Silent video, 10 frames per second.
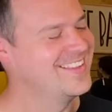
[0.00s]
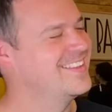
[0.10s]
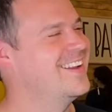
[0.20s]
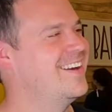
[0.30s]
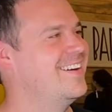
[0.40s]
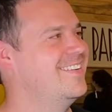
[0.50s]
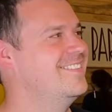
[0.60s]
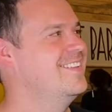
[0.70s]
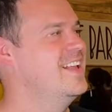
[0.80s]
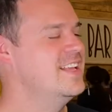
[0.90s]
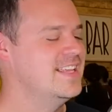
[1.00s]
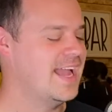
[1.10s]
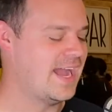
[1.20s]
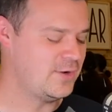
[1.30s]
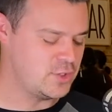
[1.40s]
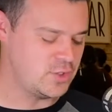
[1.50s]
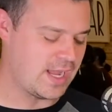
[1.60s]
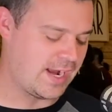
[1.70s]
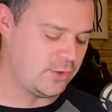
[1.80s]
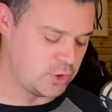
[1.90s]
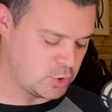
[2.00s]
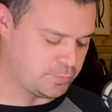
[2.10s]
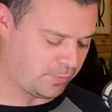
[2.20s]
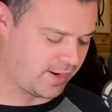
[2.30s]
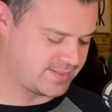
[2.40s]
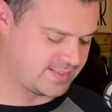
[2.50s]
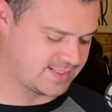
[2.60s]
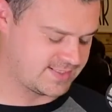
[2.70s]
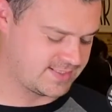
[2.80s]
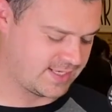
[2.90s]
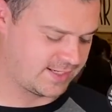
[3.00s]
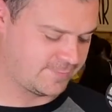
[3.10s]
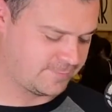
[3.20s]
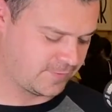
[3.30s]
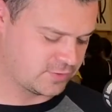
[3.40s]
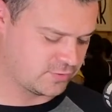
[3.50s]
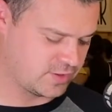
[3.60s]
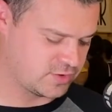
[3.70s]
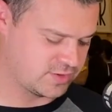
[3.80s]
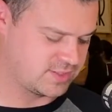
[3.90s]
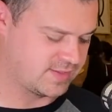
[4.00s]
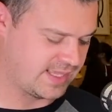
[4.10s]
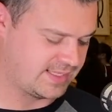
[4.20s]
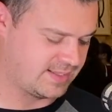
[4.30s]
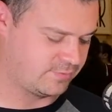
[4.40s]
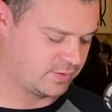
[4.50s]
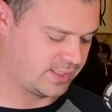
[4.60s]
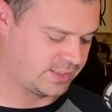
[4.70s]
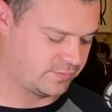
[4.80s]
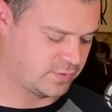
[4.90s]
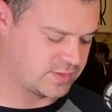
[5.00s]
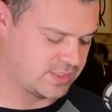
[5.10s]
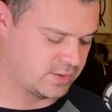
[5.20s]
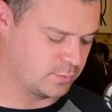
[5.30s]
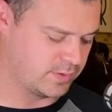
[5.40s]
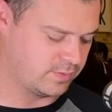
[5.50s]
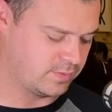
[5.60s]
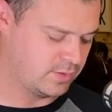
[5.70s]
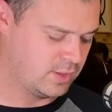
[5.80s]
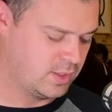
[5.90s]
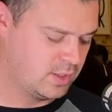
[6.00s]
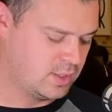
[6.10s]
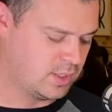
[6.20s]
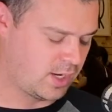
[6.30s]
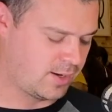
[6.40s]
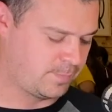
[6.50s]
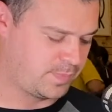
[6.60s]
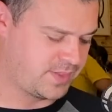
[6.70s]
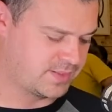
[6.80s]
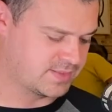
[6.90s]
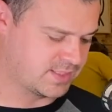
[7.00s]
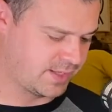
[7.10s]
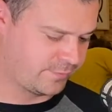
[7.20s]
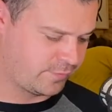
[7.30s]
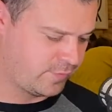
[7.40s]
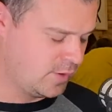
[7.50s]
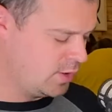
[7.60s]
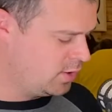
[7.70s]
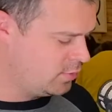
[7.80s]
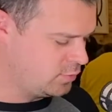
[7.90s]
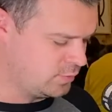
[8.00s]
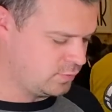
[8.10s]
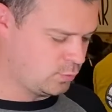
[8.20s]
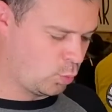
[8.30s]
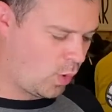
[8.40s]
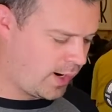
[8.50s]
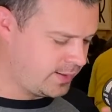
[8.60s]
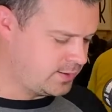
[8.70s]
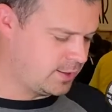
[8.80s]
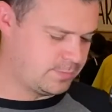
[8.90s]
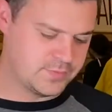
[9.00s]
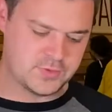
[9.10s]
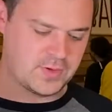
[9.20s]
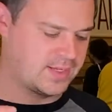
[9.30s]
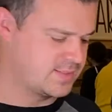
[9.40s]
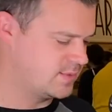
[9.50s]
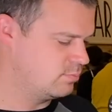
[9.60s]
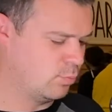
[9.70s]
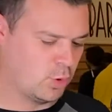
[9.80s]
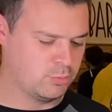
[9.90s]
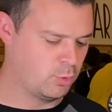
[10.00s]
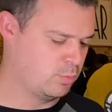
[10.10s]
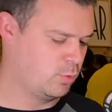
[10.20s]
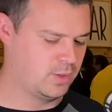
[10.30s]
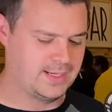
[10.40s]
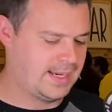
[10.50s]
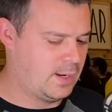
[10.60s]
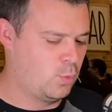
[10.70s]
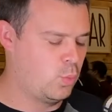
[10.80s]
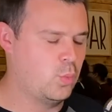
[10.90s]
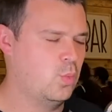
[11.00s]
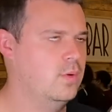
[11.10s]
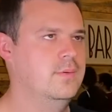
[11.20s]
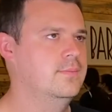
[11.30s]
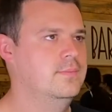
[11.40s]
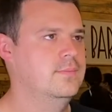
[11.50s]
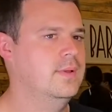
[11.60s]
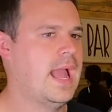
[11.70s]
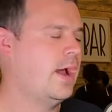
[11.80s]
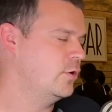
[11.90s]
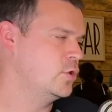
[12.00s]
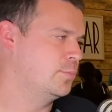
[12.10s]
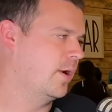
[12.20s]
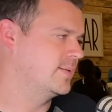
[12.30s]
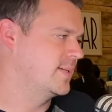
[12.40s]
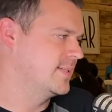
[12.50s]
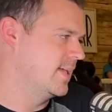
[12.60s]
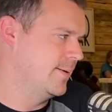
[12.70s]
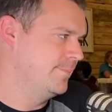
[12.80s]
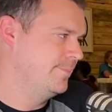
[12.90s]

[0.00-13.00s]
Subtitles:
Yeah. Yeah, how do you process like frustration to that level? Like if you're dealing with things that kind of wind up stress more and more and more, like how do you process that?